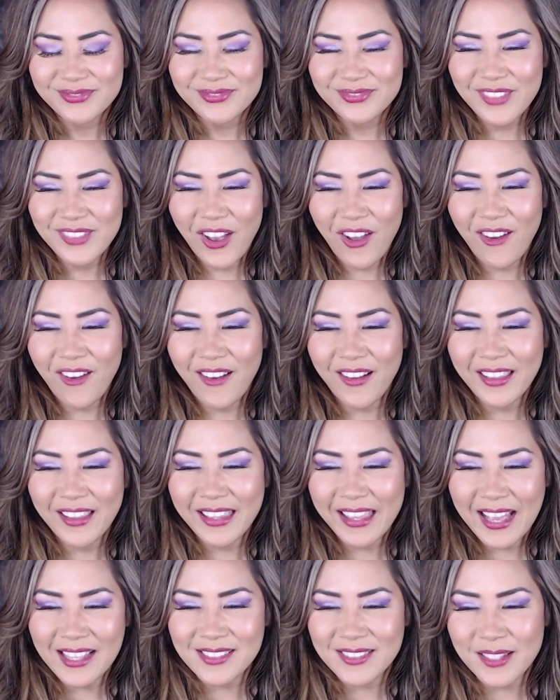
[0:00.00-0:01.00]
Oh,
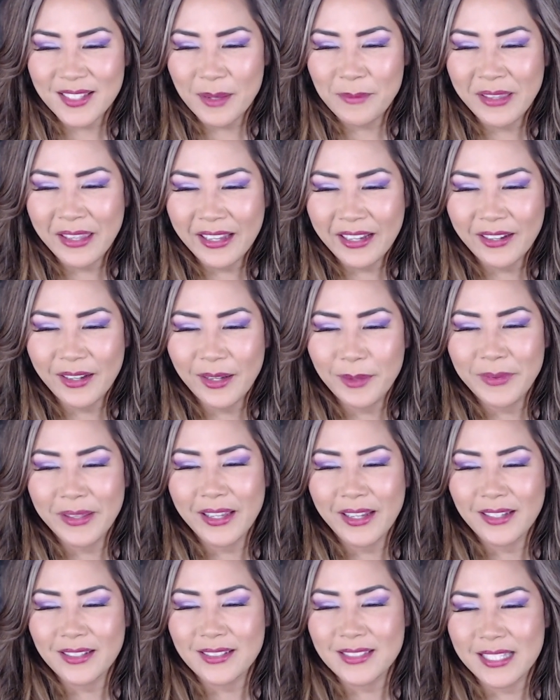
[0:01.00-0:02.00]
yes, I'm here,
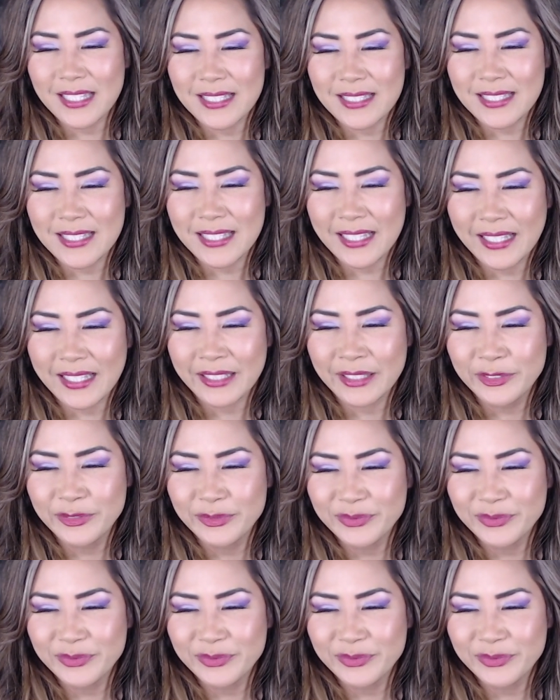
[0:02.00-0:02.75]
DT.